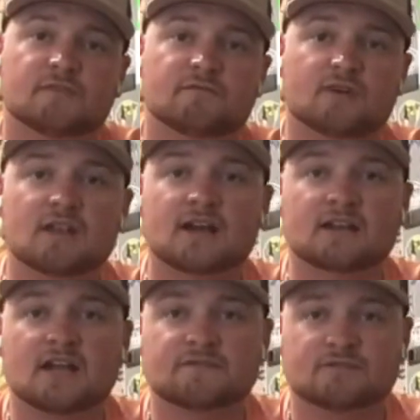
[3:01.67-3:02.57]
freelining
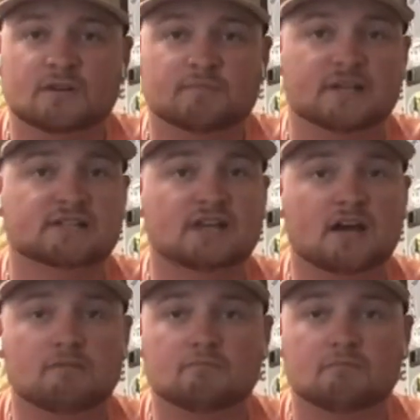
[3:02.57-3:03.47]
live shrimp,
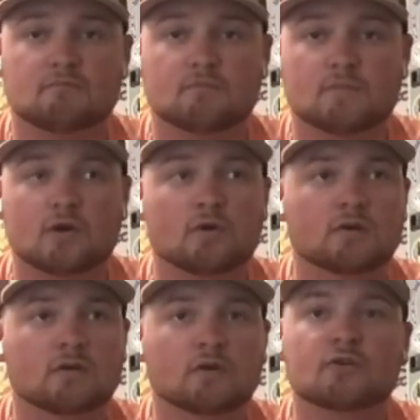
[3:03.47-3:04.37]

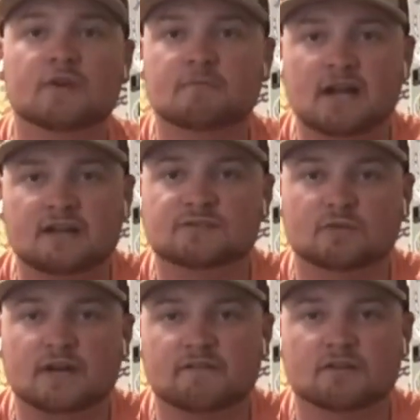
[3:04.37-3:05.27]
or greenbacks or
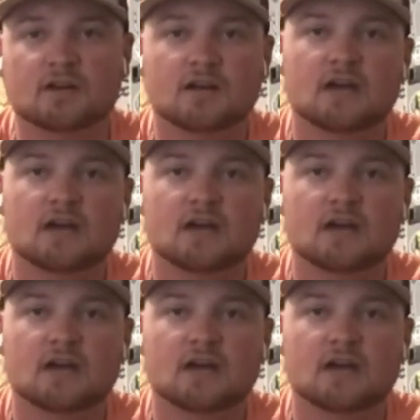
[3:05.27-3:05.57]
whatever,